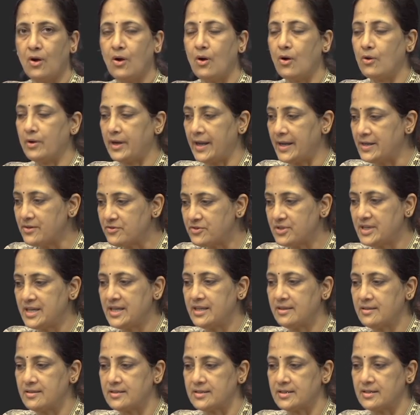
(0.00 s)
or entry
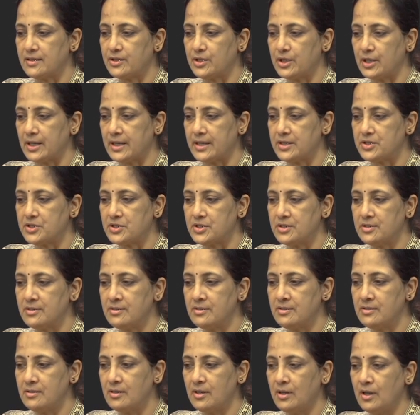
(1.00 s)
in the
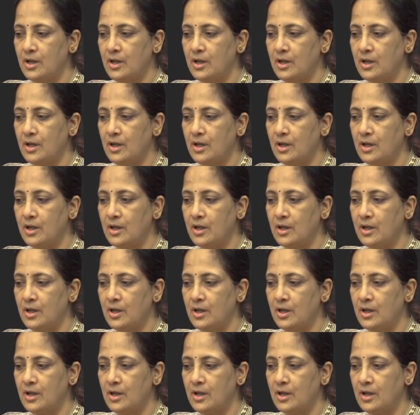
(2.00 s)
circulation